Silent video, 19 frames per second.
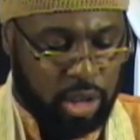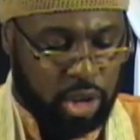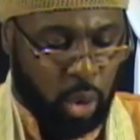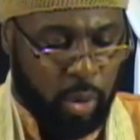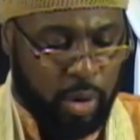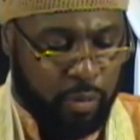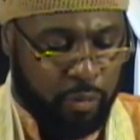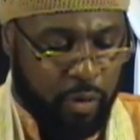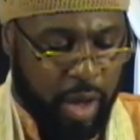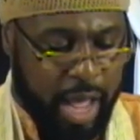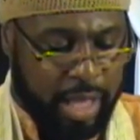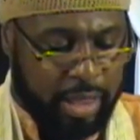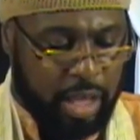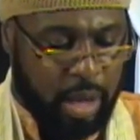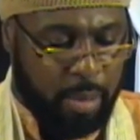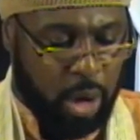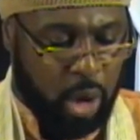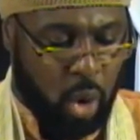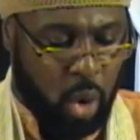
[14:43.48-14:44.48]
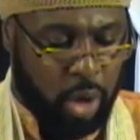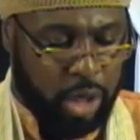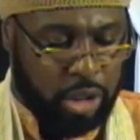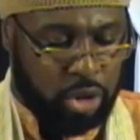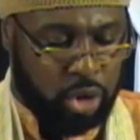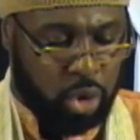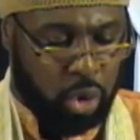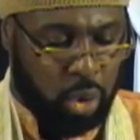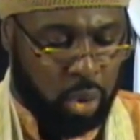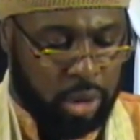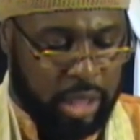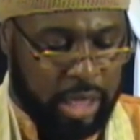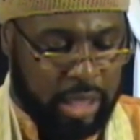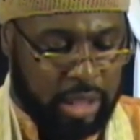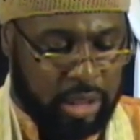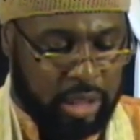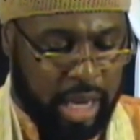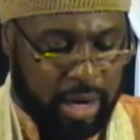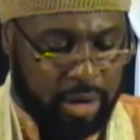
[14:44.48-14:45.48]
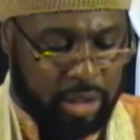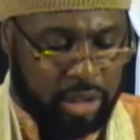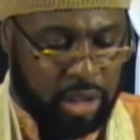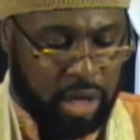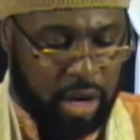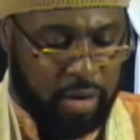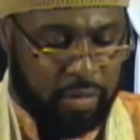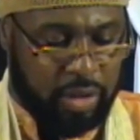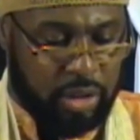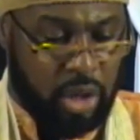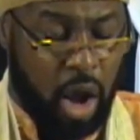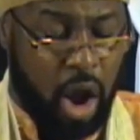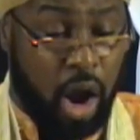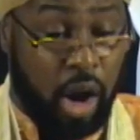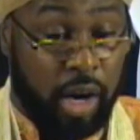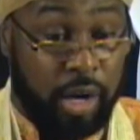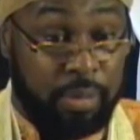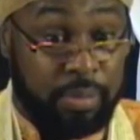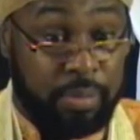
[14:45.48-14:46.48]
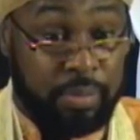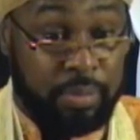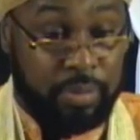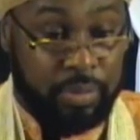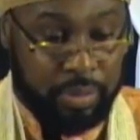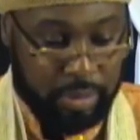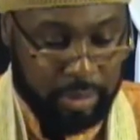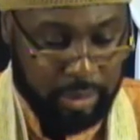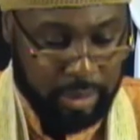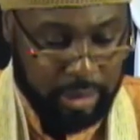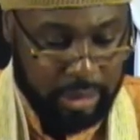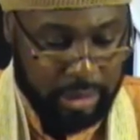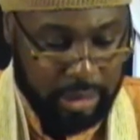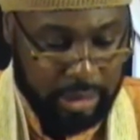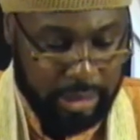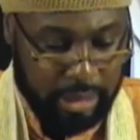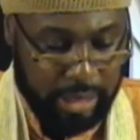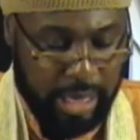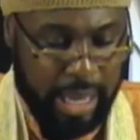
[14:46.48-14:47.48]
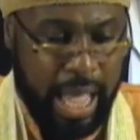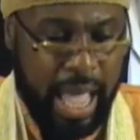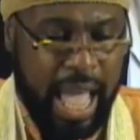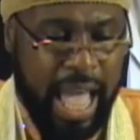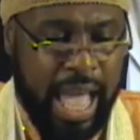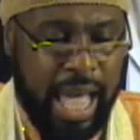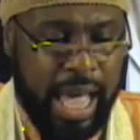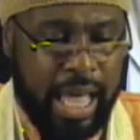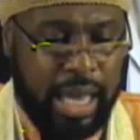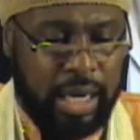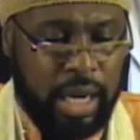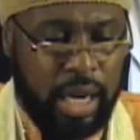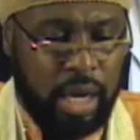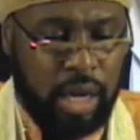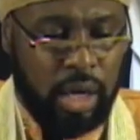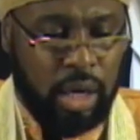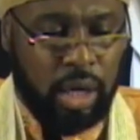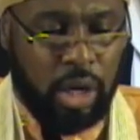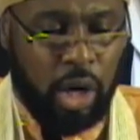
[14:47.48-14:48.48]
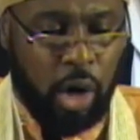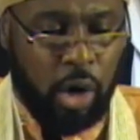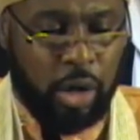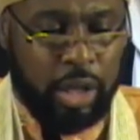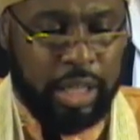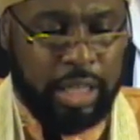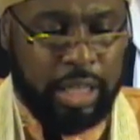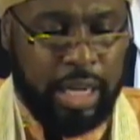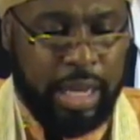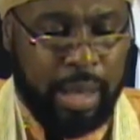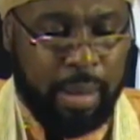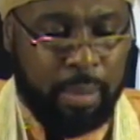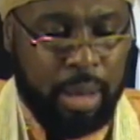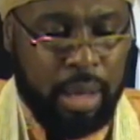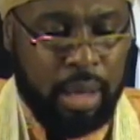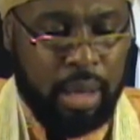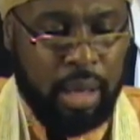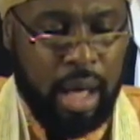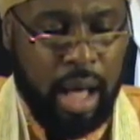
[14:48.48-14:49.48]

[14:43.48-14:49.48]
So he fed them according to the integrity of his heart, and guided them